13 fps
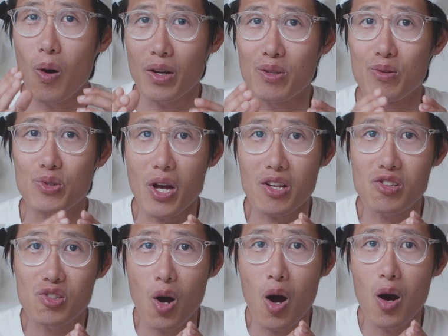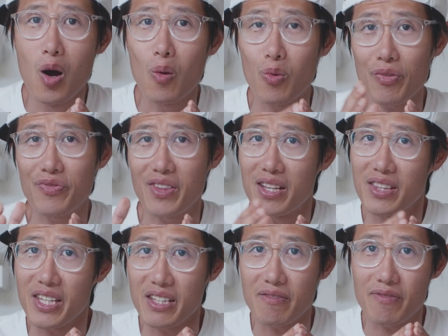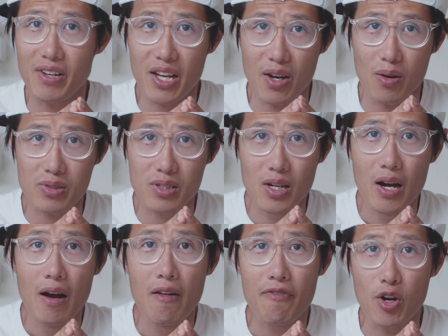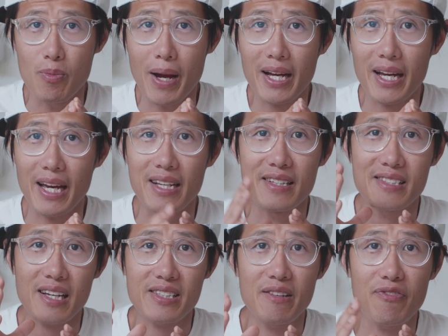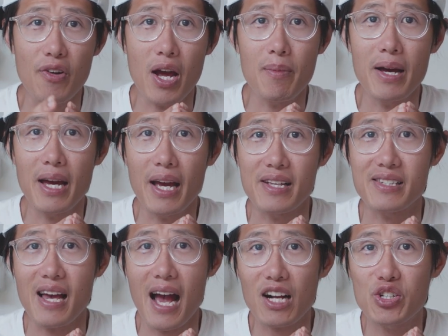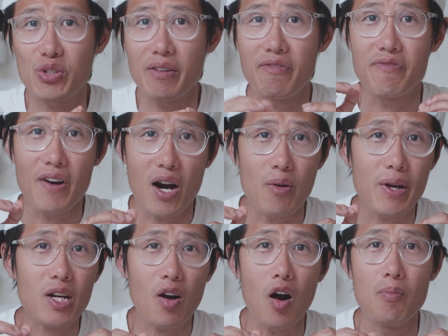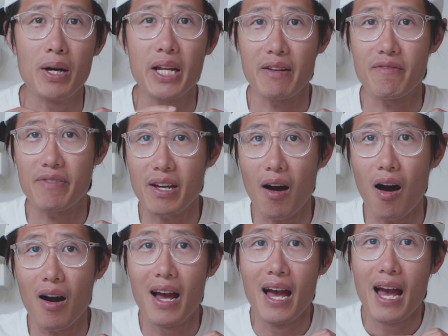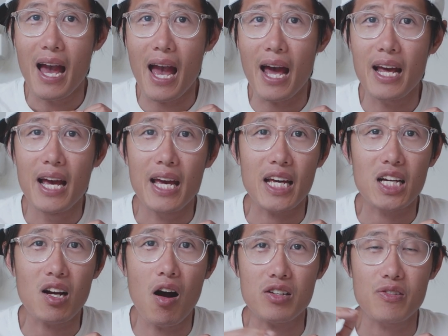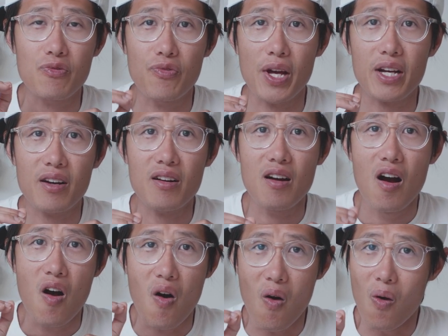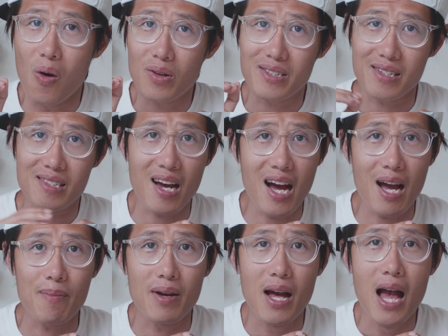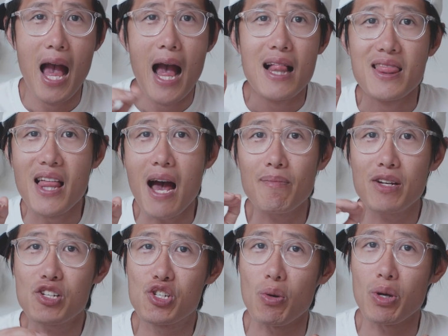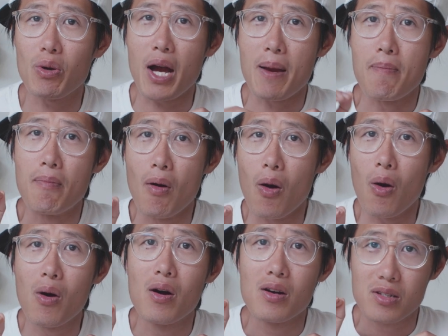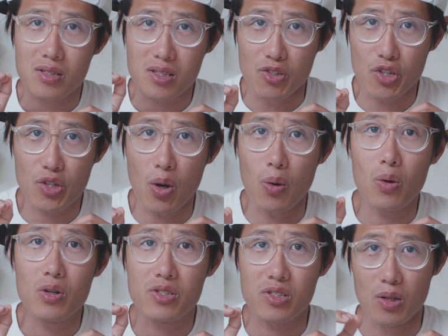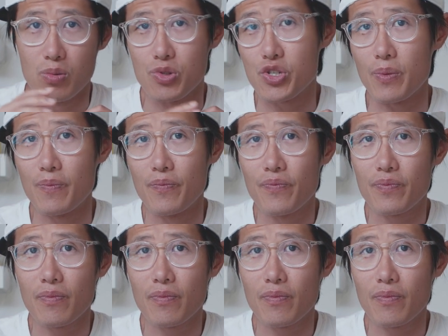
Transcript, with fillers: what you just saw with the neat videos. Filming in 60 frame is actually very common in VR and it causes flicker all the time. Let me show you a more surgical solution.